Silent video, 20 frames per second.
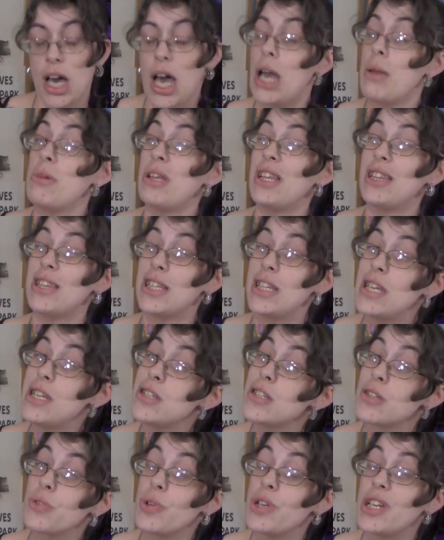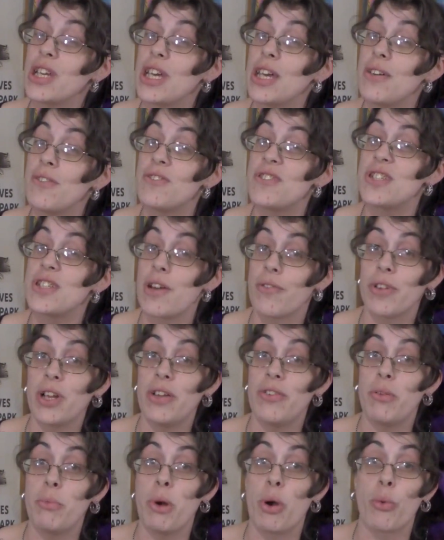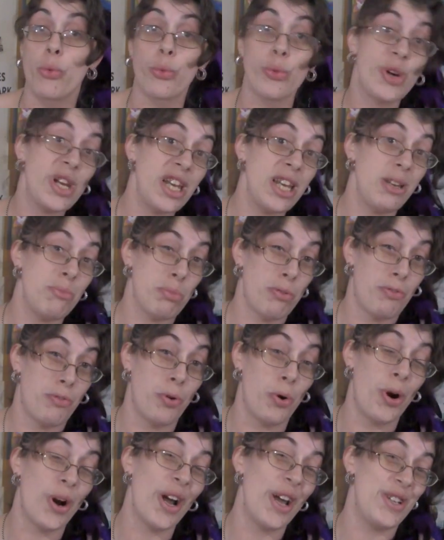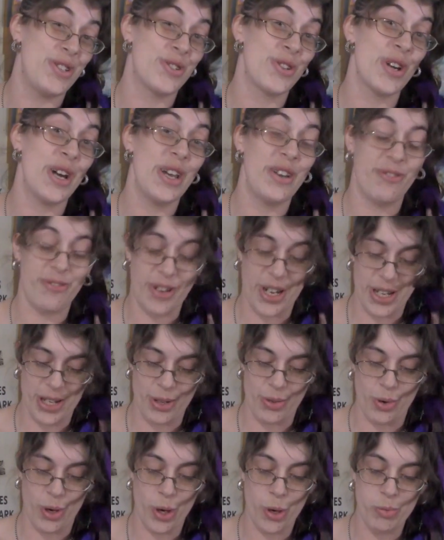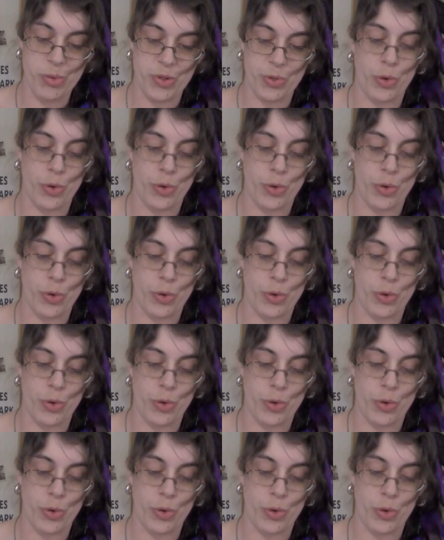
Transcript: I'm at least going to give several of them a read before I try to find new homes